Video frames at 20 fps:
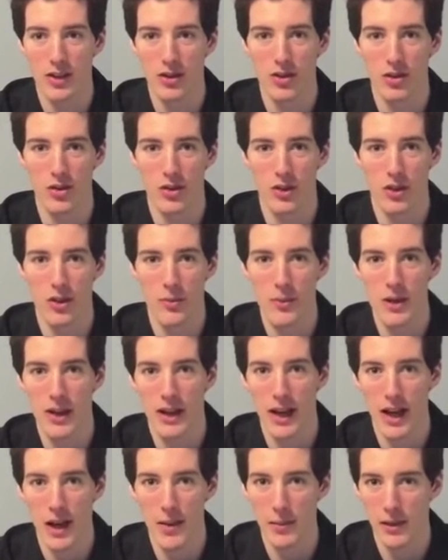So there could be a
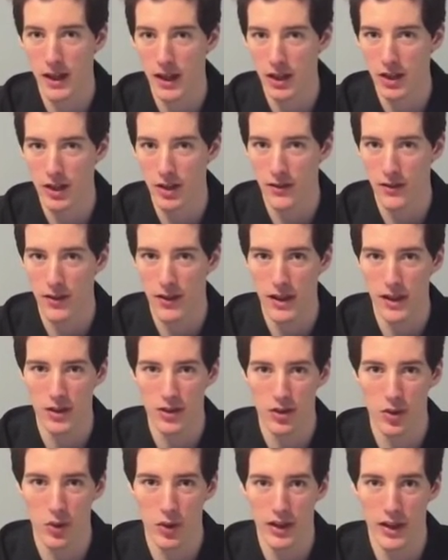combination of
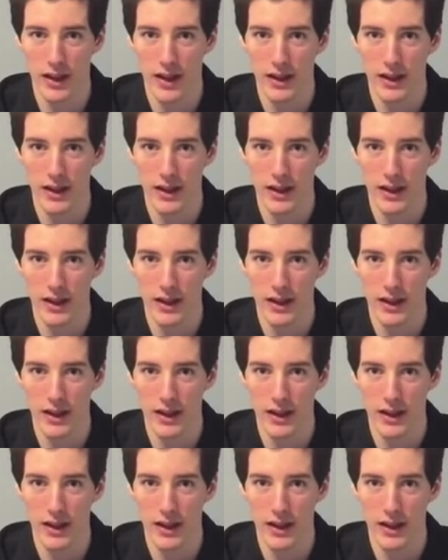things going